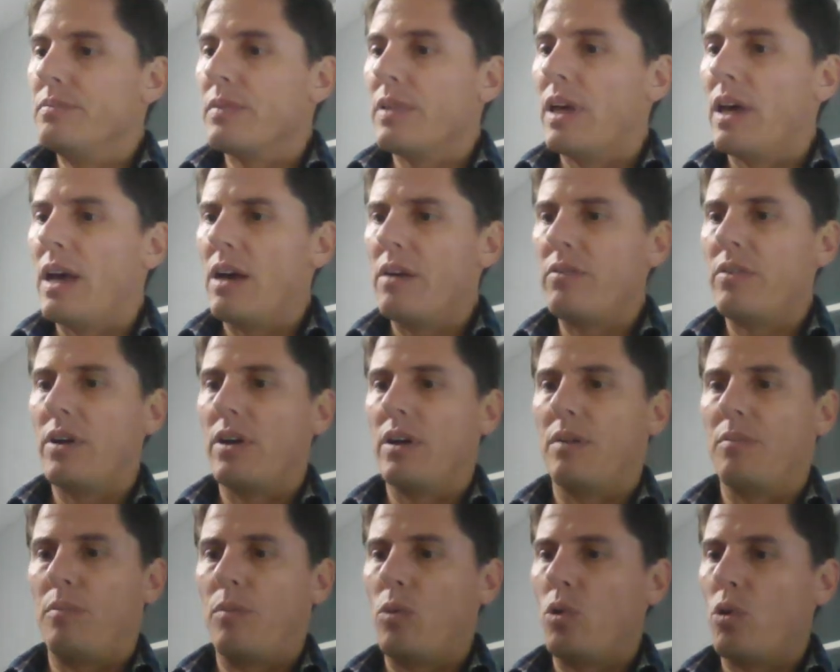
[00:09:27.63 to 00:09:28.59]
have
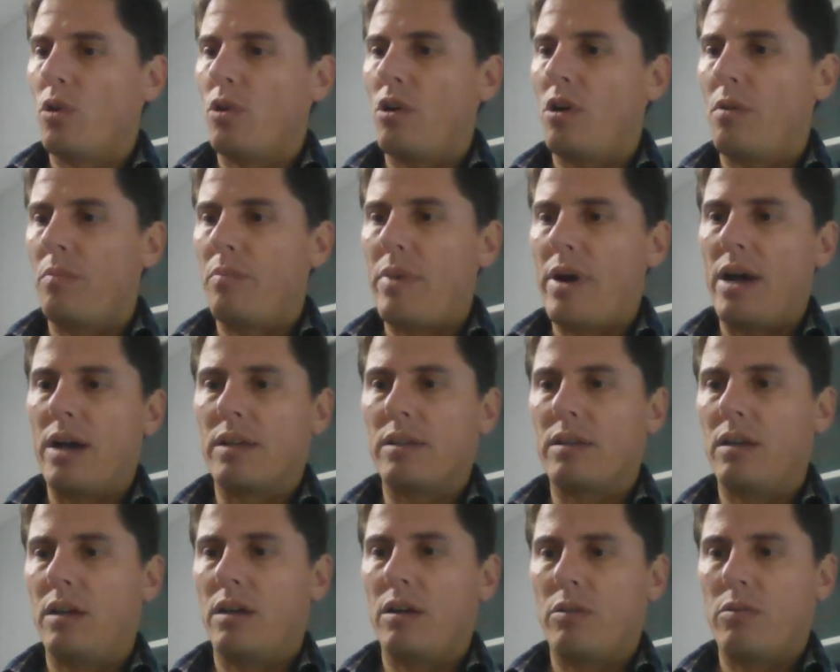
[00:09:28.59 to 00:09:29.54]
a more
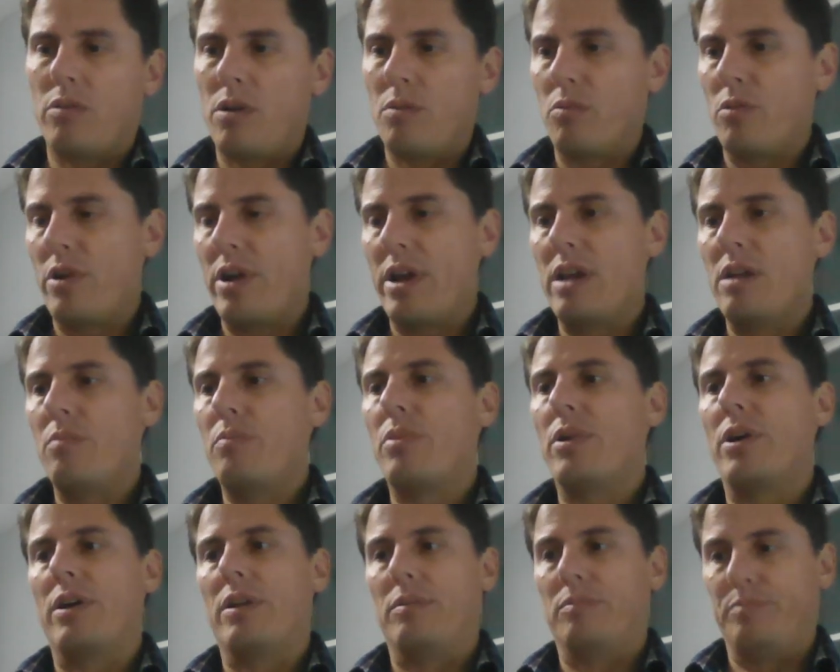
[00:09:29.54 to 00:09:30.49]
compact crumb grain,
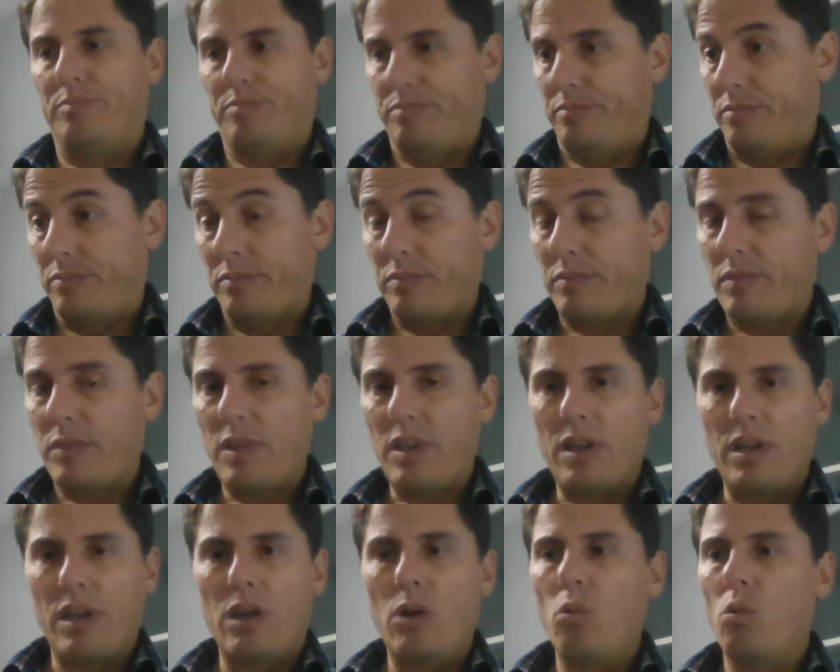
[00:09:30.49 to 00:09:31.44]
but
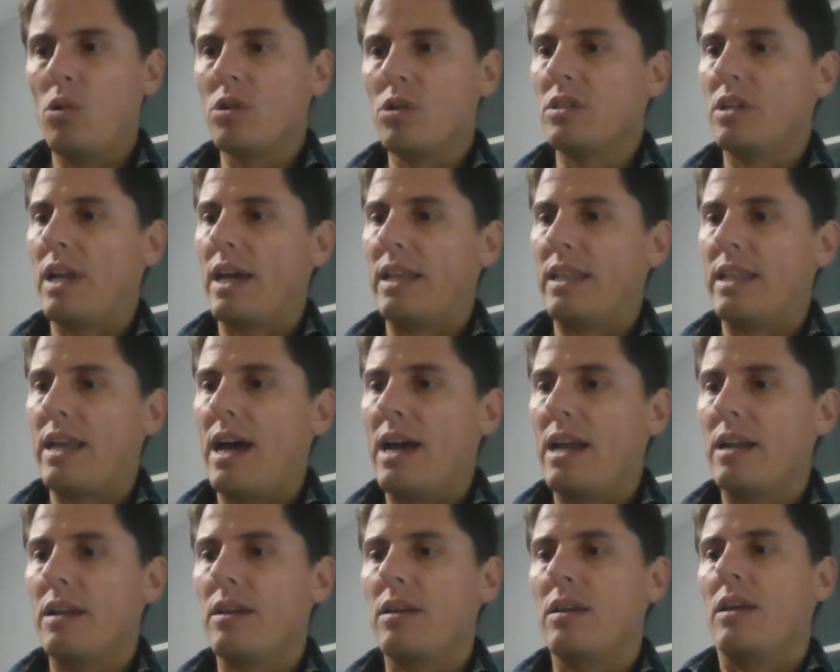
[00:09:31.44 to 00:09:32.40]
it wasn't like
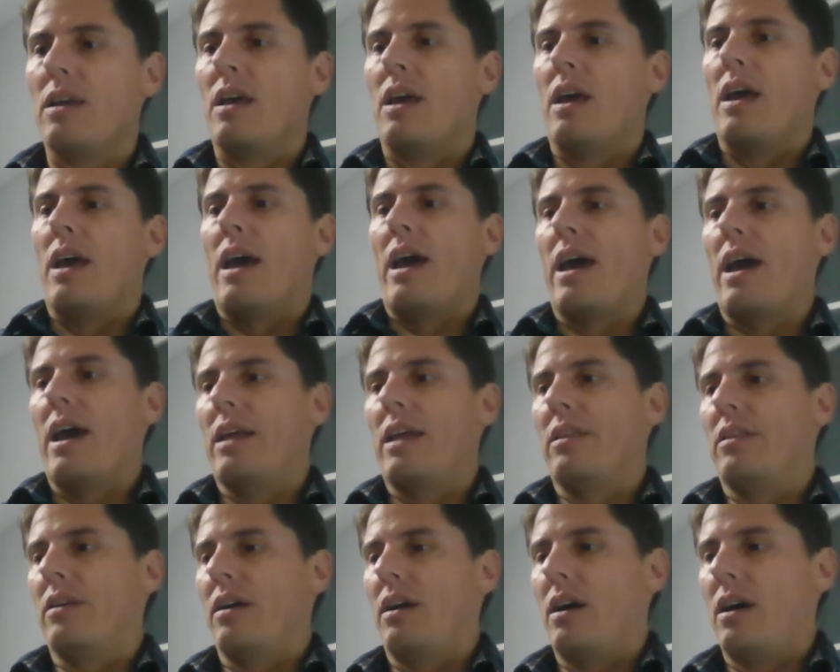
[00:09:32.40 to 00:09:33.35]
that.
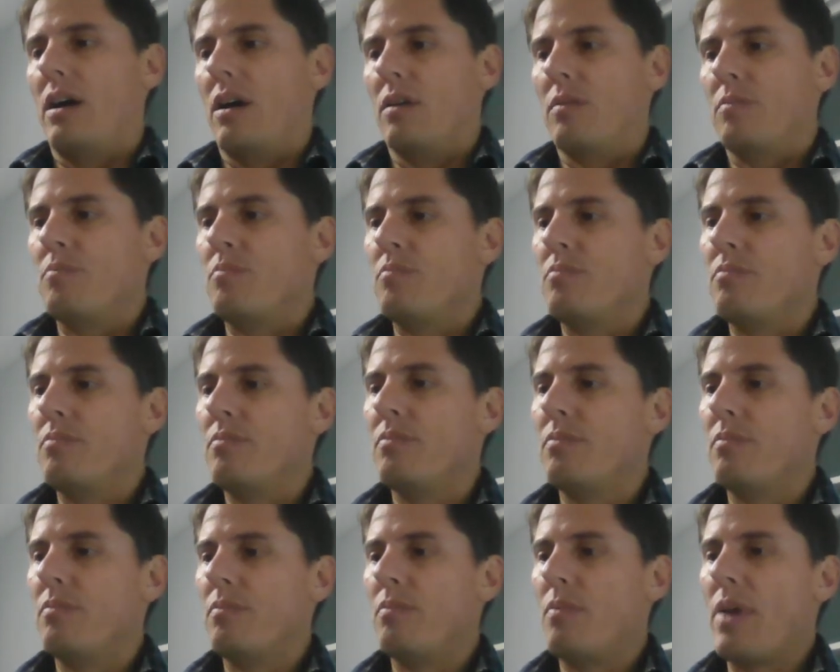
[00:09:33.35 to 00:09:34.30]
And
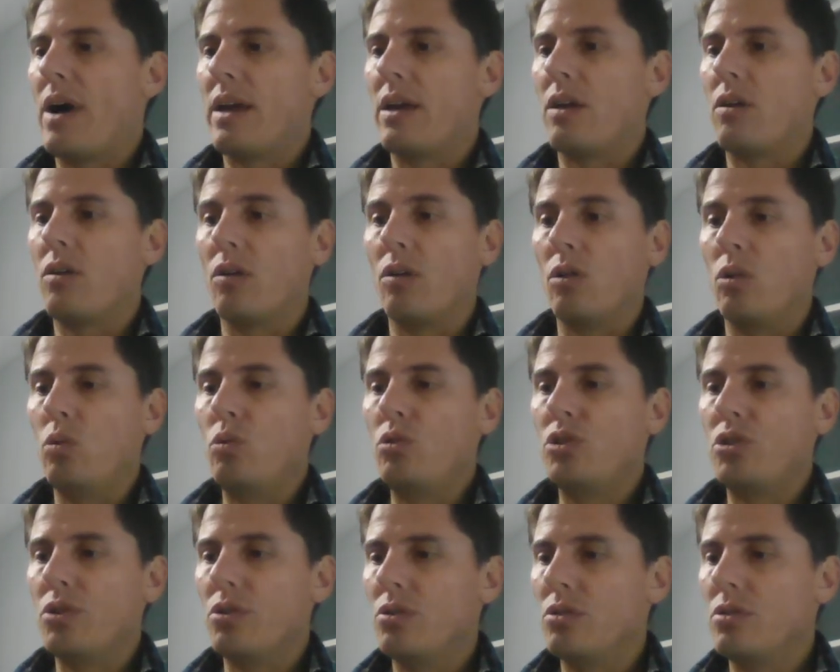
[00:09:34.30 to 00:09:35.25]
my
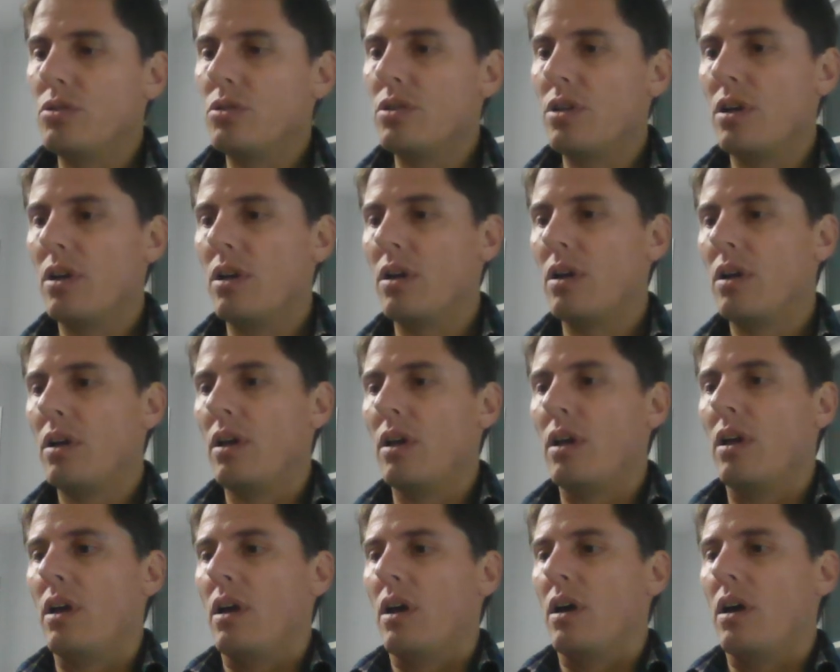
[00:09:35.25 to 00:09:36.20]
conclusions
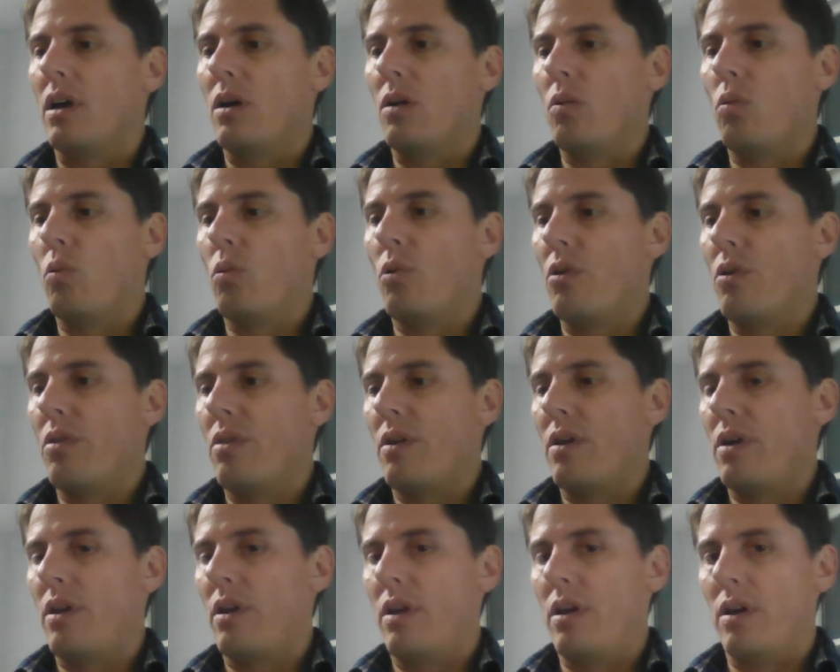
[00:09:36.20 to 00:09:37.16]
were
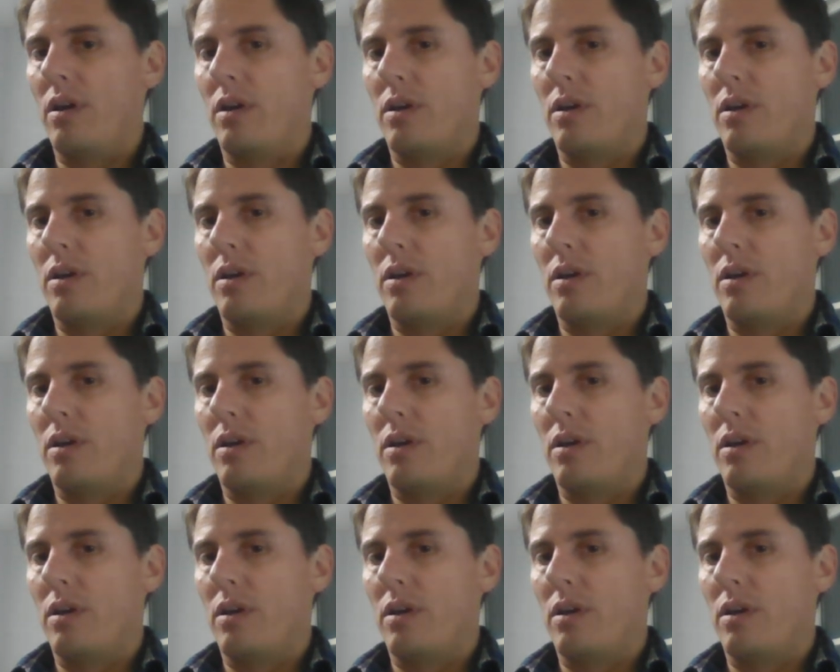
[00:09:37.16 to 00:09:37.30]
that